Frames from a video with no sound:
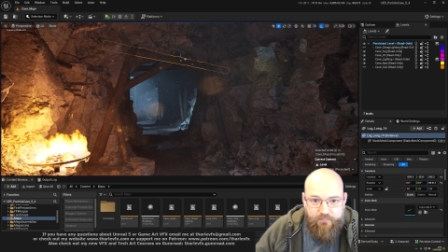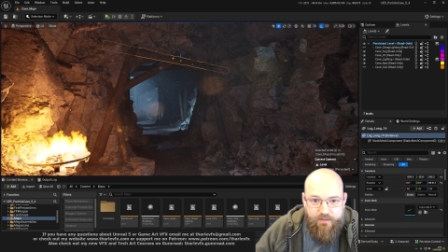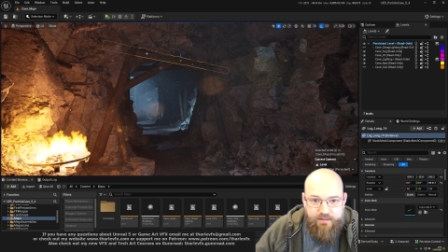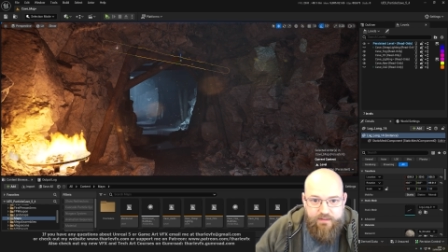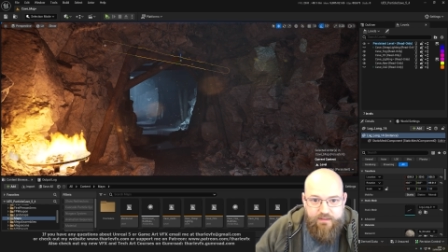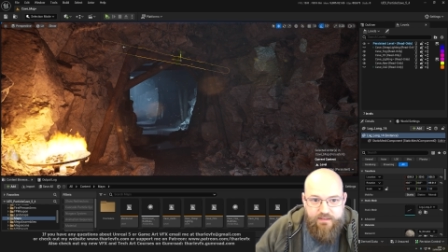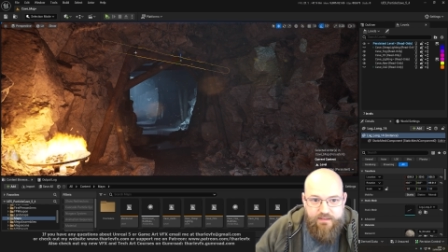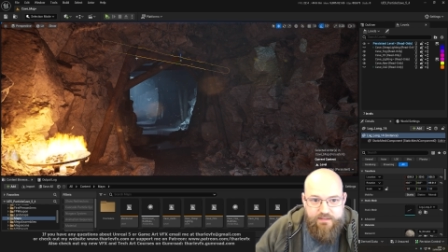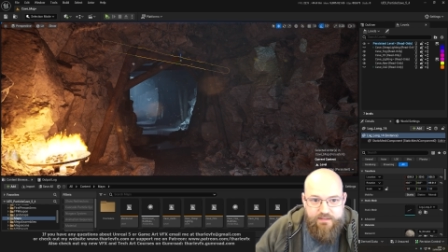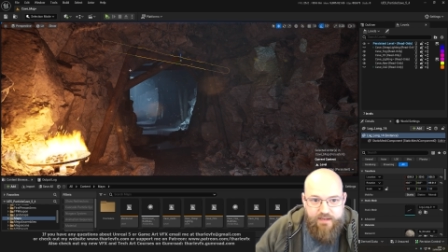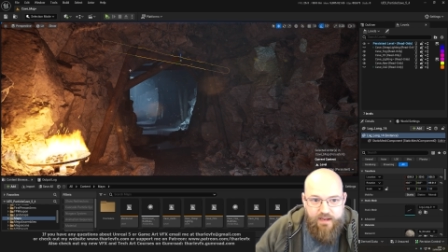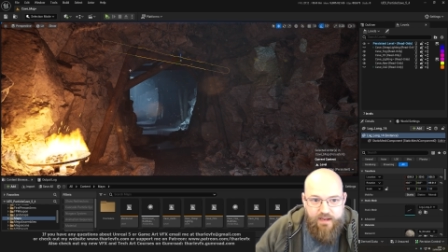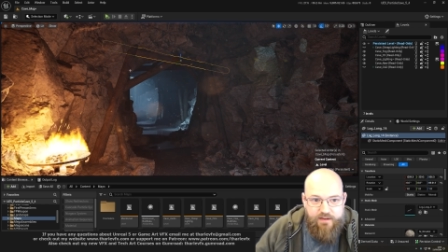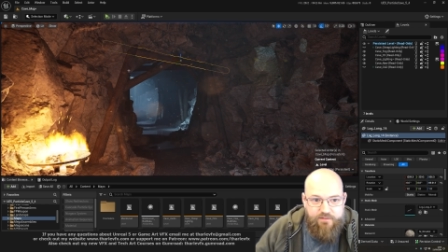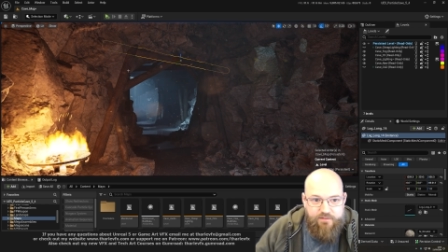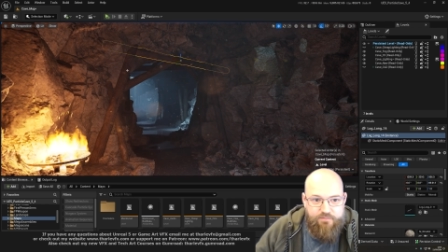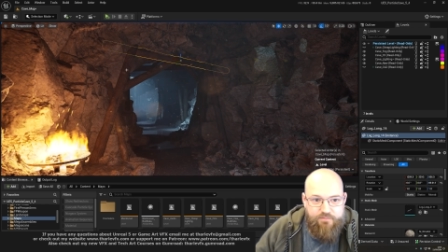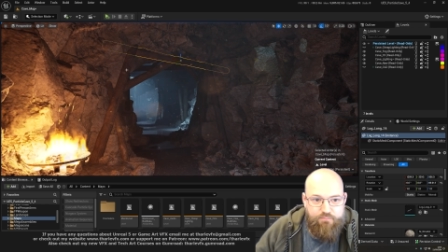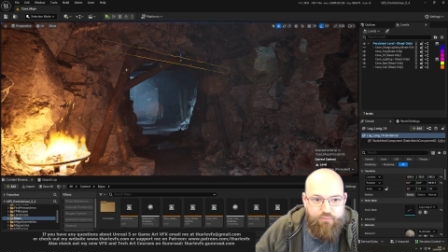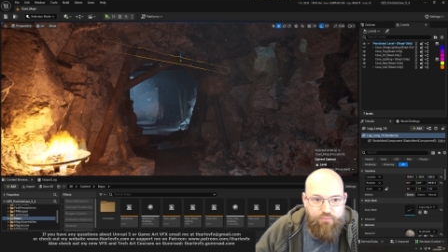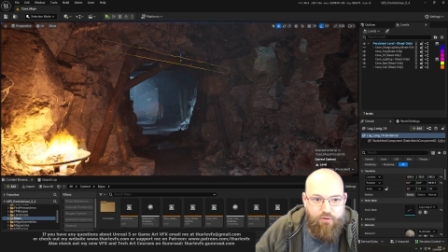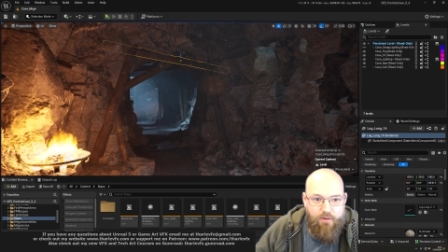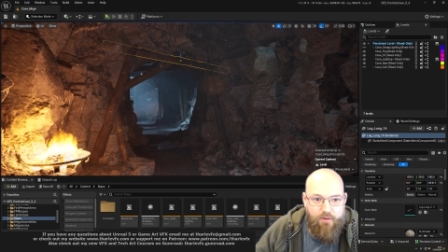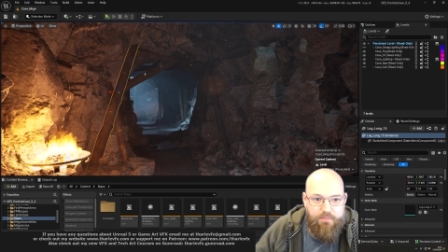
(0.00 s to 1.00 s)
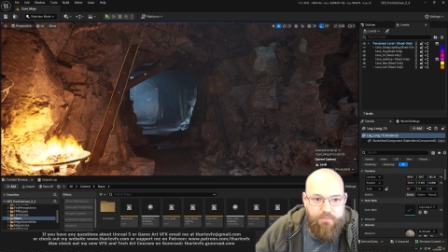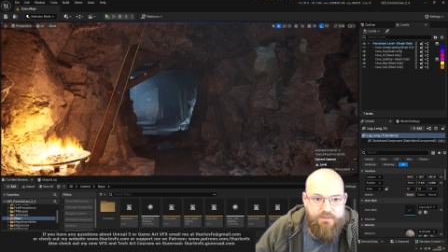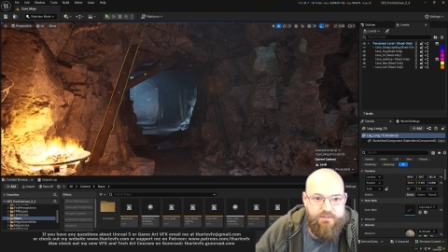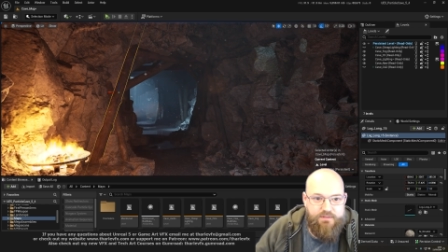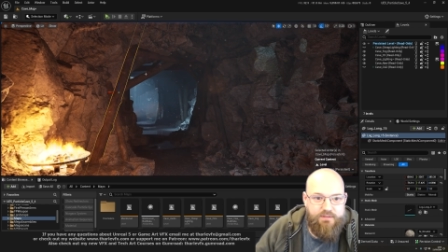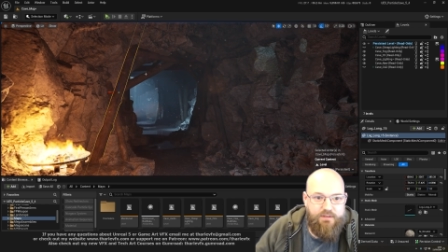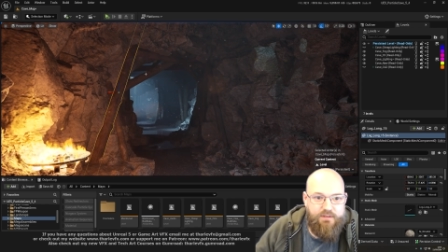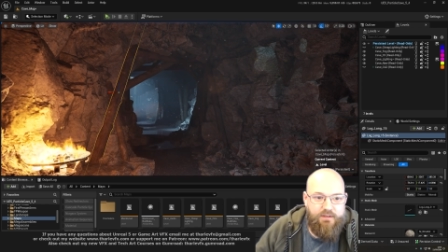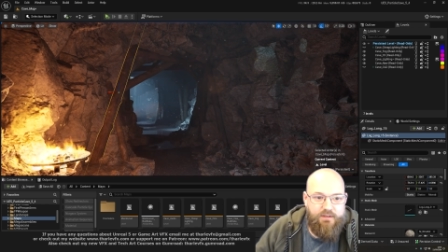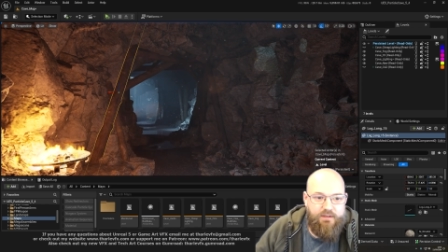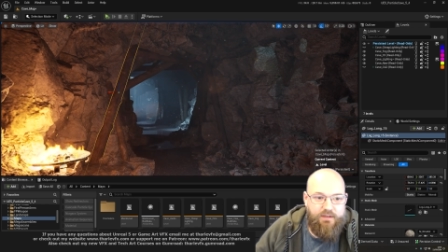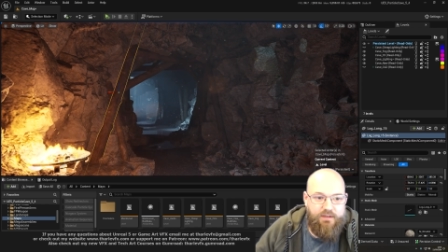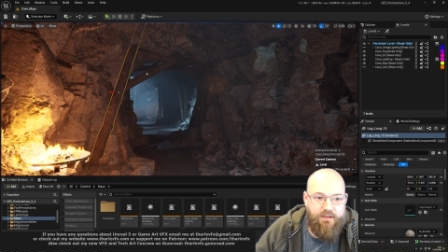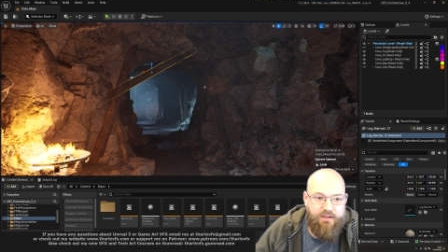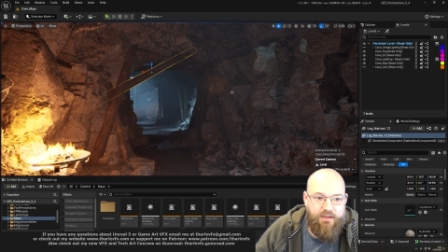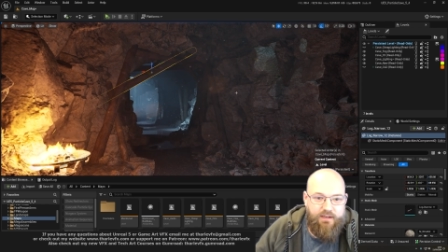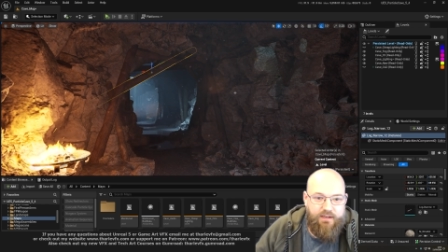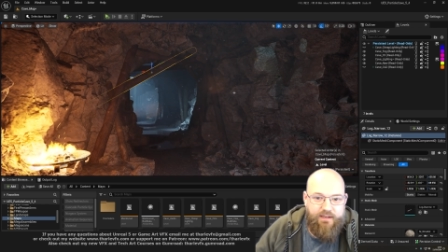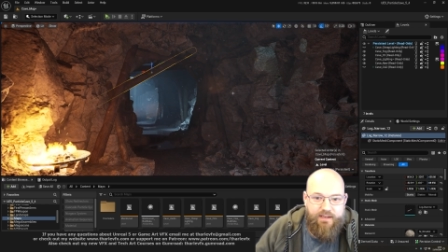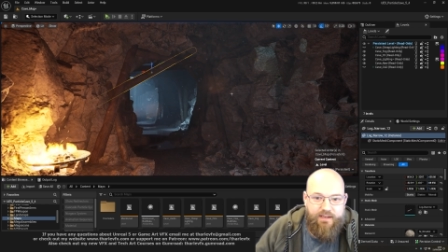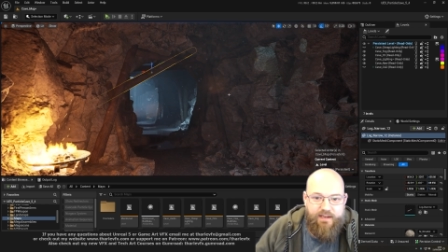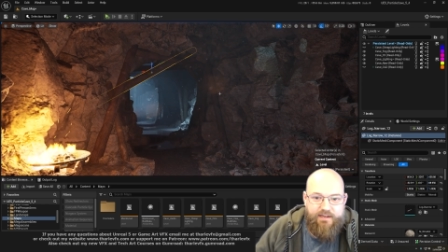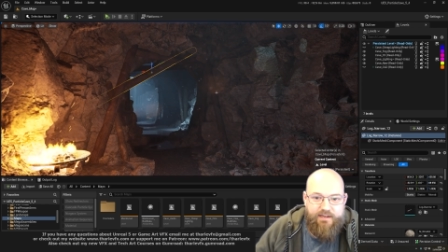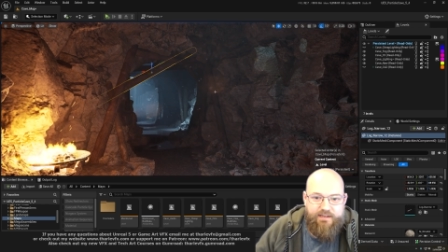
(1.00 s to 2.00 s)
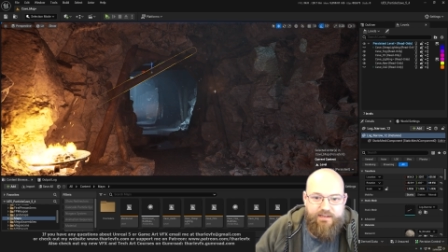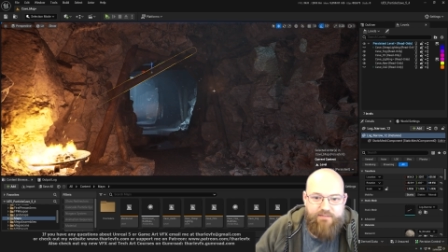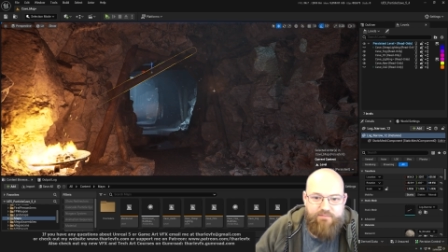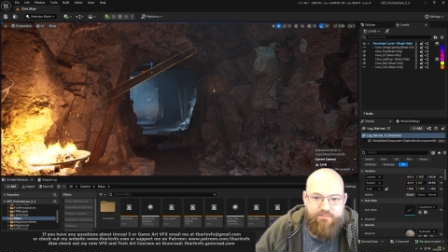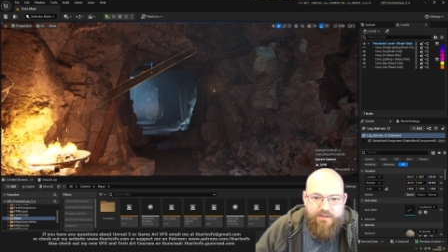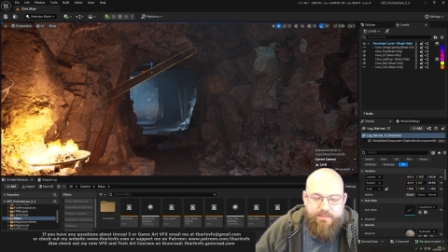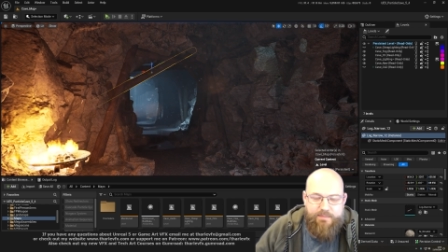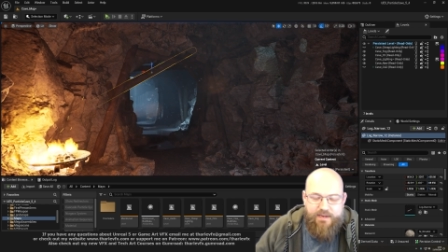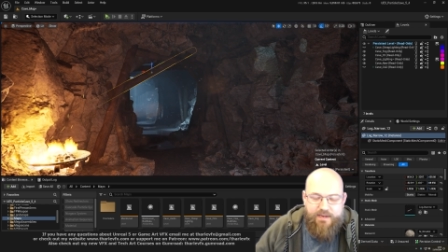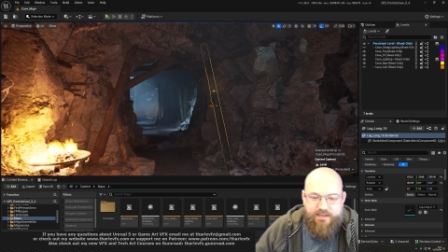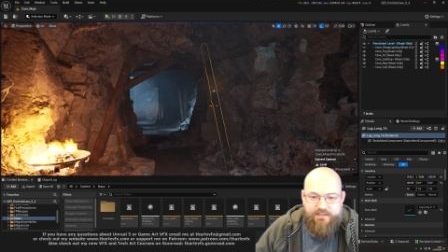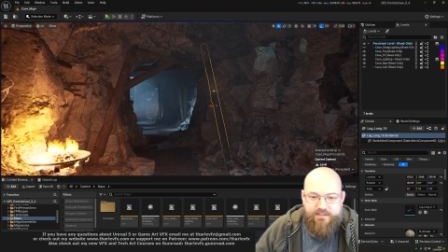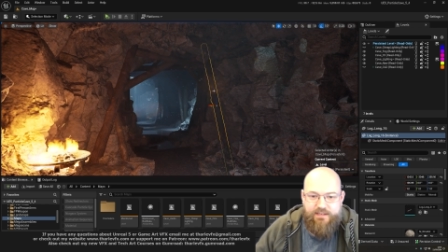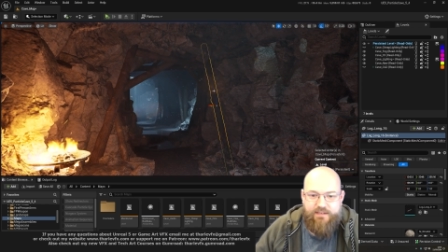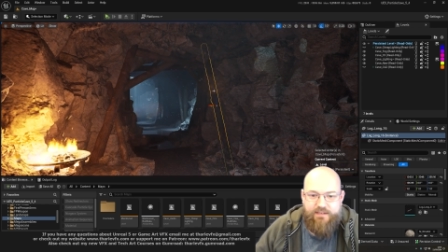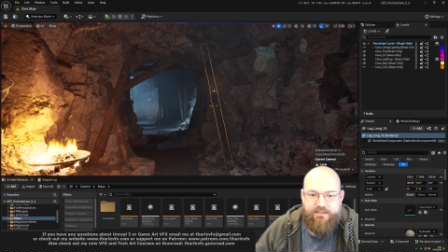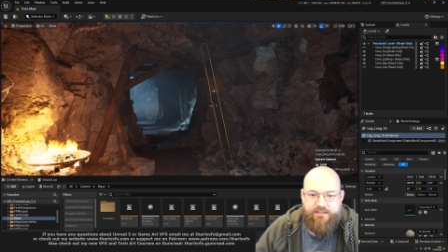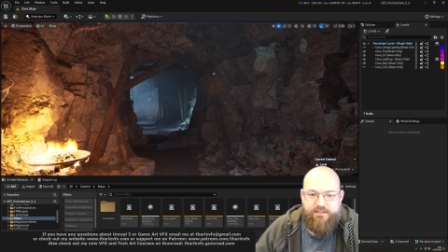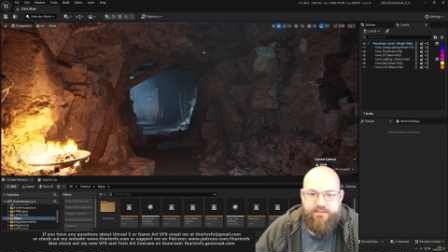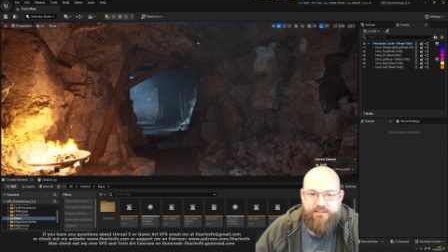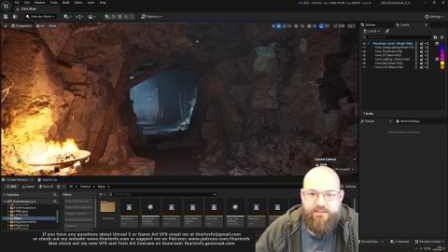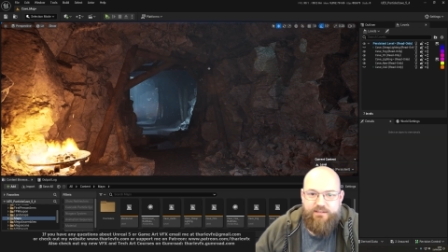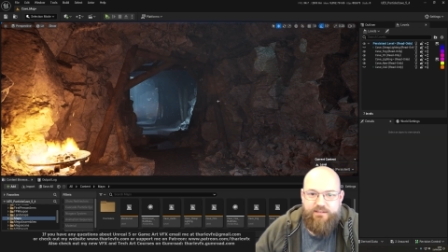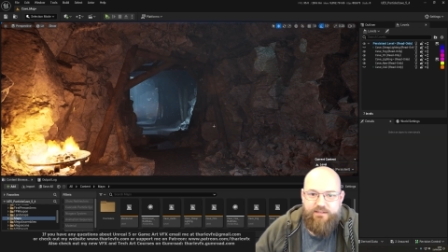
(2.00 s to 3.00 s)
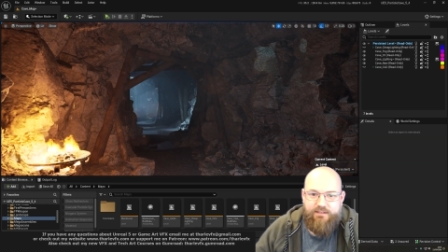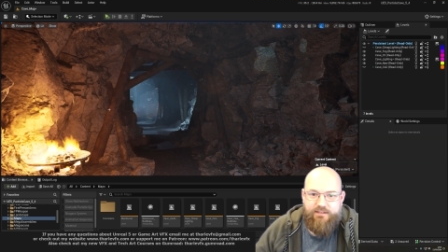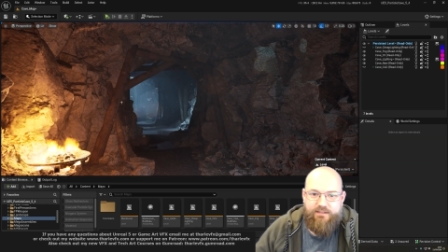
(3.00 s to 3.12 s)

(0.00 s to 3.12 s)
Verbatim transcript: These cave props. Again, it didn't really make sense